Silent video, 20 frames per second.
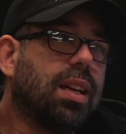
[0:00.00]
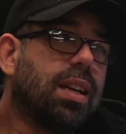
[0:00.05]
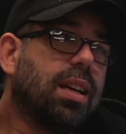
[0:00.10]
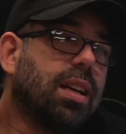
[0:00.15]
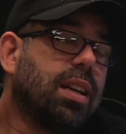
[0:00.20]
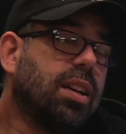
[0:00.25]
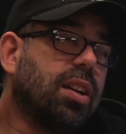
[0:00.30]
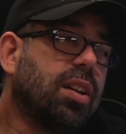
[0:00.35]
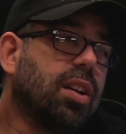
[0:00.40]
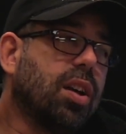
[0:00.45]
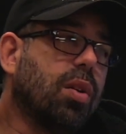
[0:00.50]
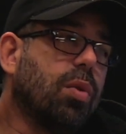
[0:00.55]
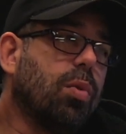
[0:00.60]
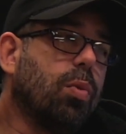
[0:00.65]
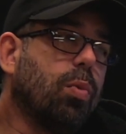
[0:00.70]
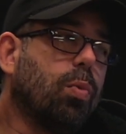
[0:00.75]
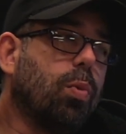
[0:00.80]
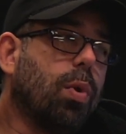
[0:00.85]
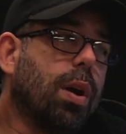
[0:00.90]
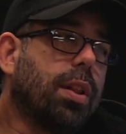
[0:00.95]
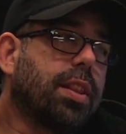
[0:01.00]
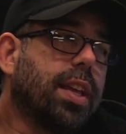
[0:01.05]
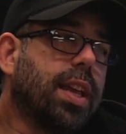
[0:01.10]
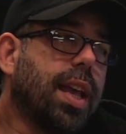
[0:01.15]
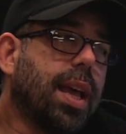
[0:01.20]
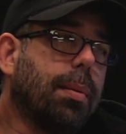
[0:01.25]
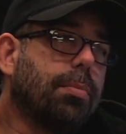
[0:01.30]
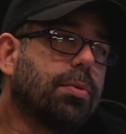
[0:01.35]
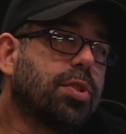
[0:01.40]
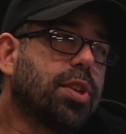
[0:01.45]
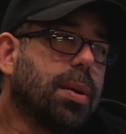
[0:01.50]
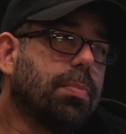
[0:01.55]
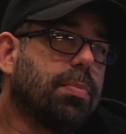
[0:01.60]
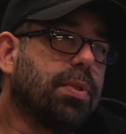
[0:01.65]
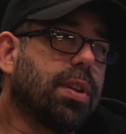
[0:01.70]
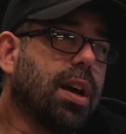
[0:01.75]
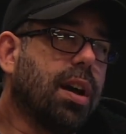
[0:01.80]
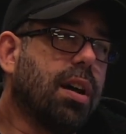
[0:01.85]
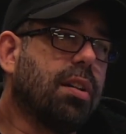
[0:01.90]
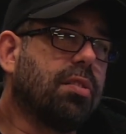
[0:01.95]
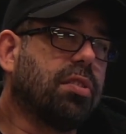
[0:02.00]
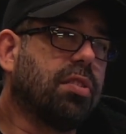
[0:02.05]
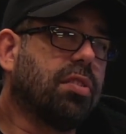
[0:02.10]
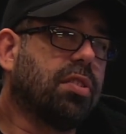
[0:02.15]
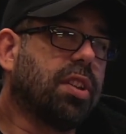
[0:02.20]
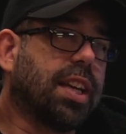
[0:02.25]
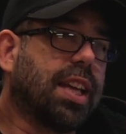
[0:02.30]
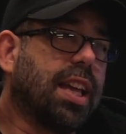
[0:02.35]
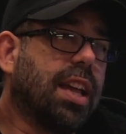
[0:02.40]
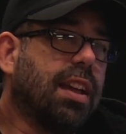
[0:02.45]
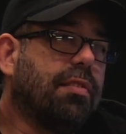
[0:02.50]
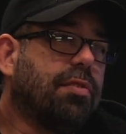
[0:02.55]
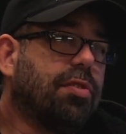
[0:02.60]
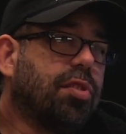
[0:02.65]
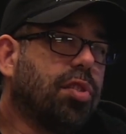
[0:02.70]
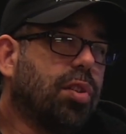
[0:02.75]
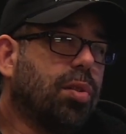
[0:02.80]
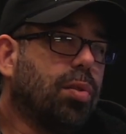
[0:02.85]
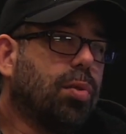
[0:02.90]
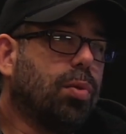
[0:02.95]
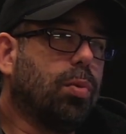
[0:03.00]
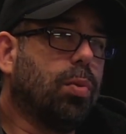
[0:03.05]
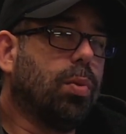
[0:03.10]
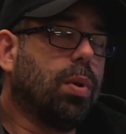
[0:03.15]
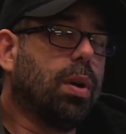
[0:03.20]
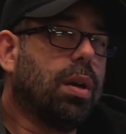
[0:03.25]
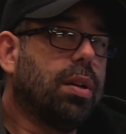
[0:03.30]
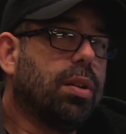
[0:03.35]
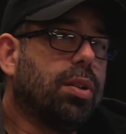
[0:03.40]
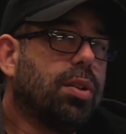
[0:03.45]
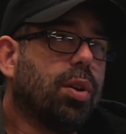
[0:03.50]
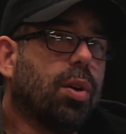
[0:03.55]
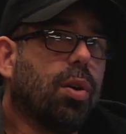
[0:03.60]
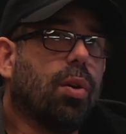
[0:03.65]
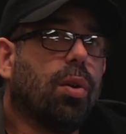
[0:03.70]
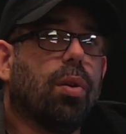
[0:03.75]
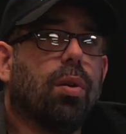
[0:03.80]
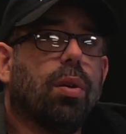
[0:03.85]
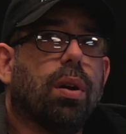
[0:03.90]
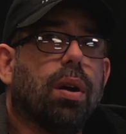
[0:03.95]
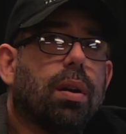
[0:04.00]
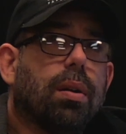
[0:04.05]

you know, what the M chip does is it gives you your